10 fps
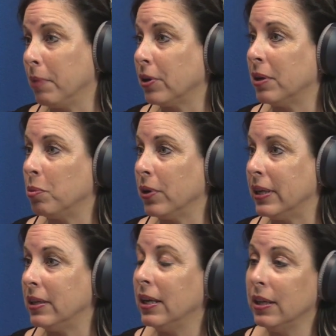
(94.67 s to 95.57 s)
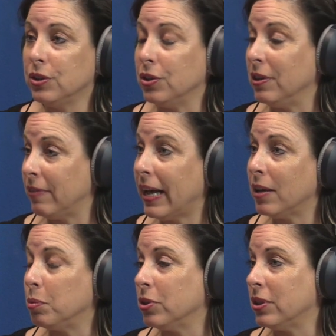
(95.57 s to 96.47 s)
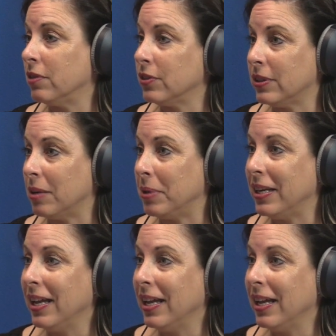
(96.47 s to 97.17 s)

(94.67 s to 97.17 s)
market we're in. So Nevada, we're SilverSummit,